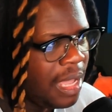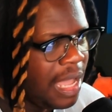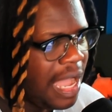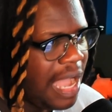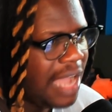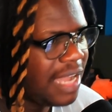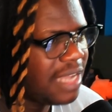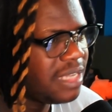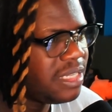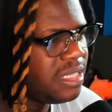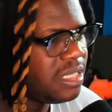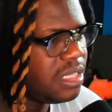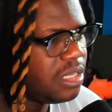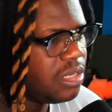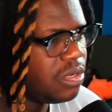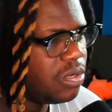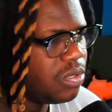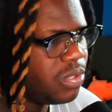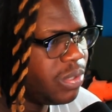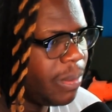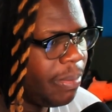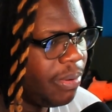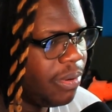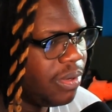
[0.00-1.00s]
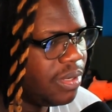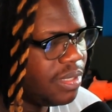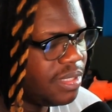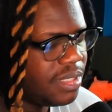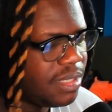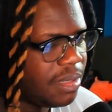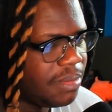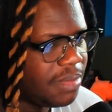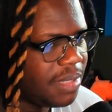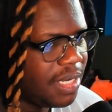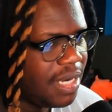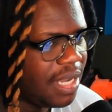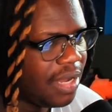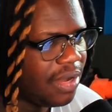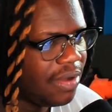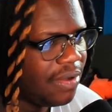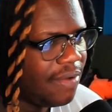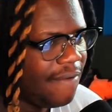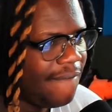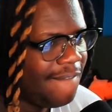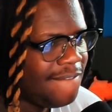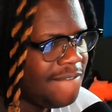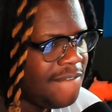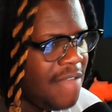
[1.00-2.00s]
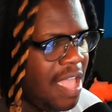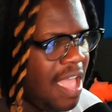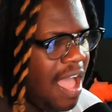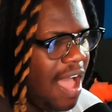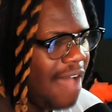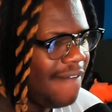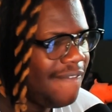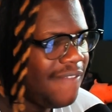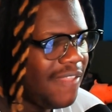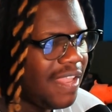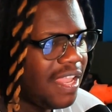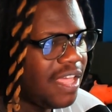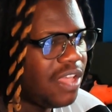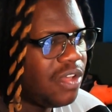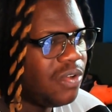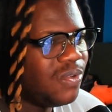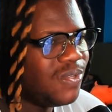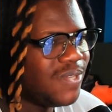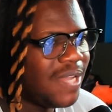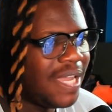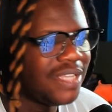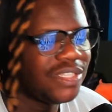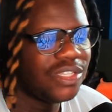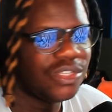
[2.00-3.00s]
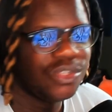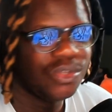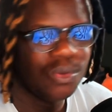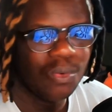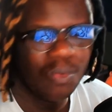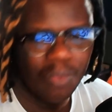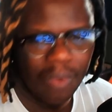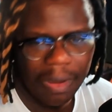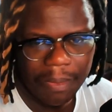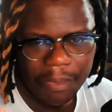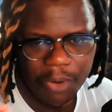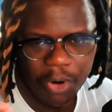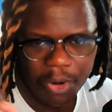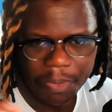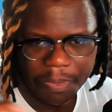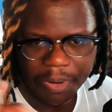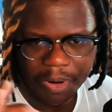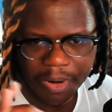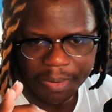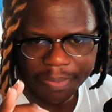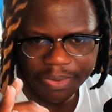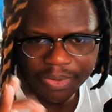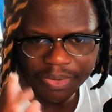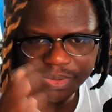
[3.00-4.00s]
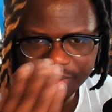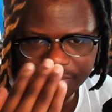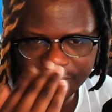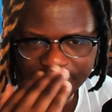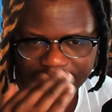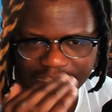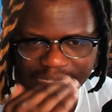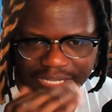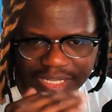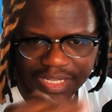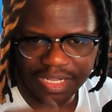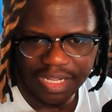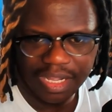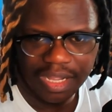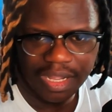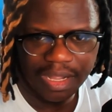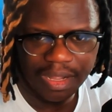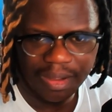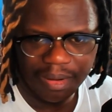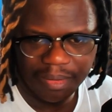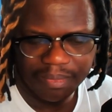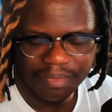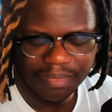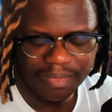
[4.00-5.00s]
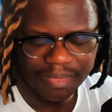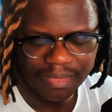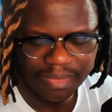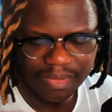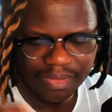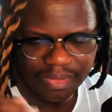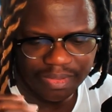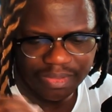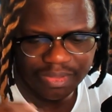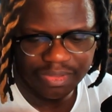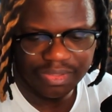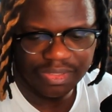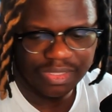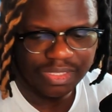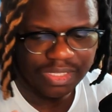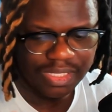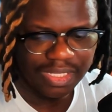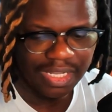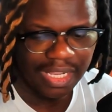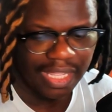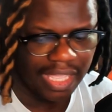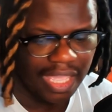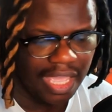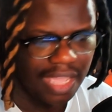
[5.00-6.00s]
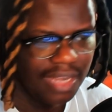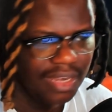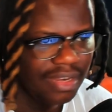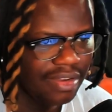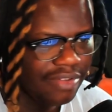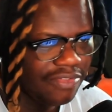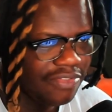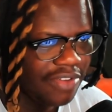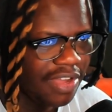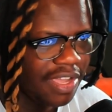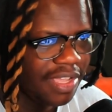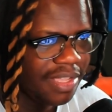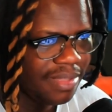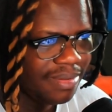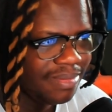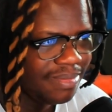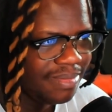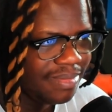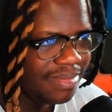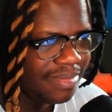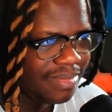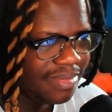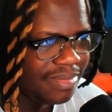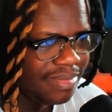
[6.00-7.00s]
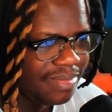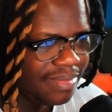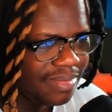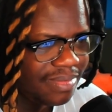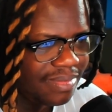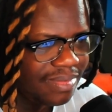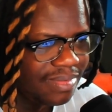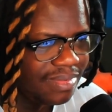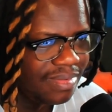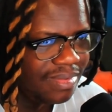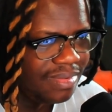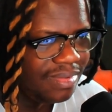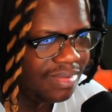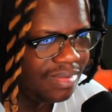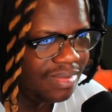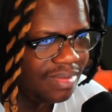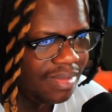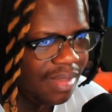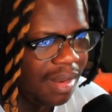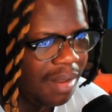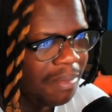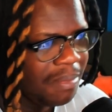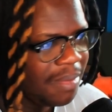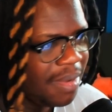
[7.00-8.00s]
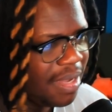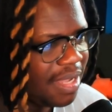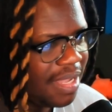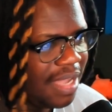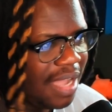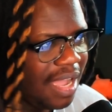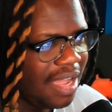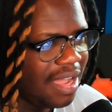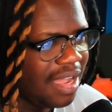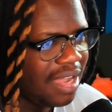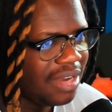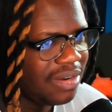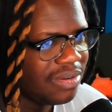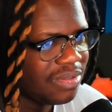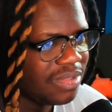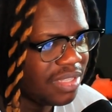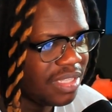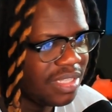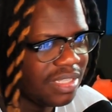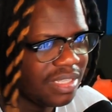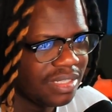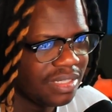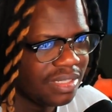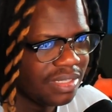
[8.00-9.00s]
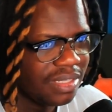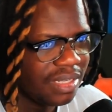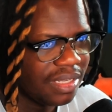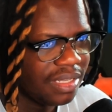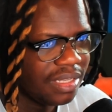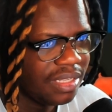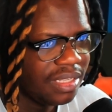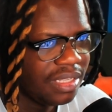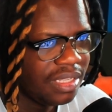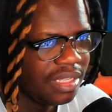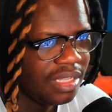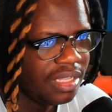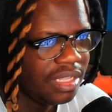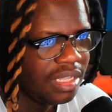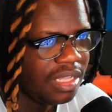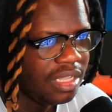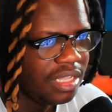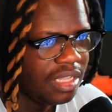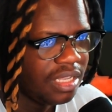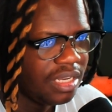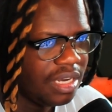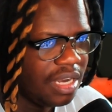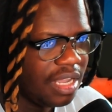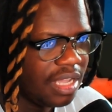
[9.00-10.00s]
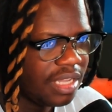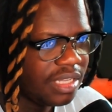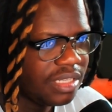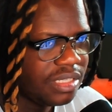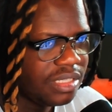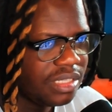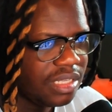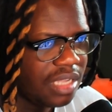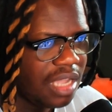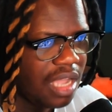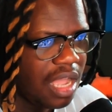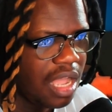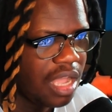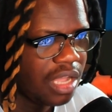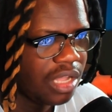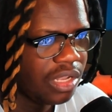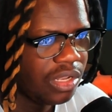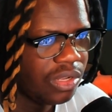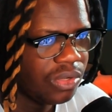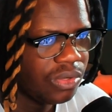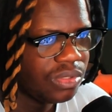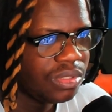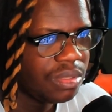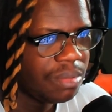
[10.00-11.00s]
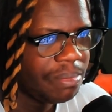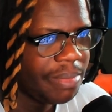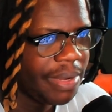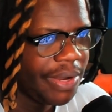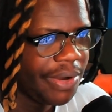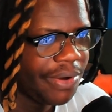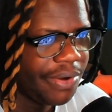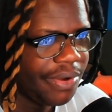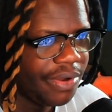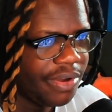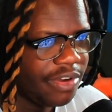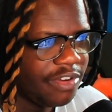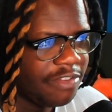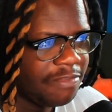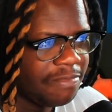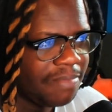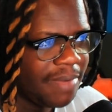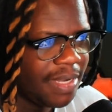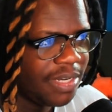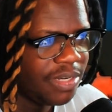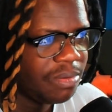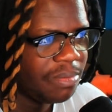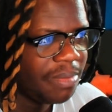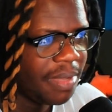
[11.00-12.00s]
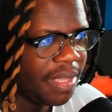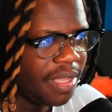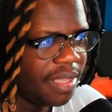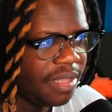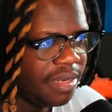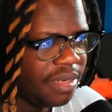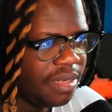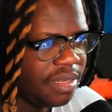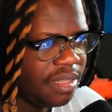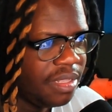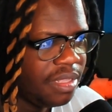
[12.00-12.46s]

I can see Gojo pulling something out. I feel like Gojo has to do one more purple to, um, to like end the fight. But I, I don't think this is it. Next, I close the barrier of my domain.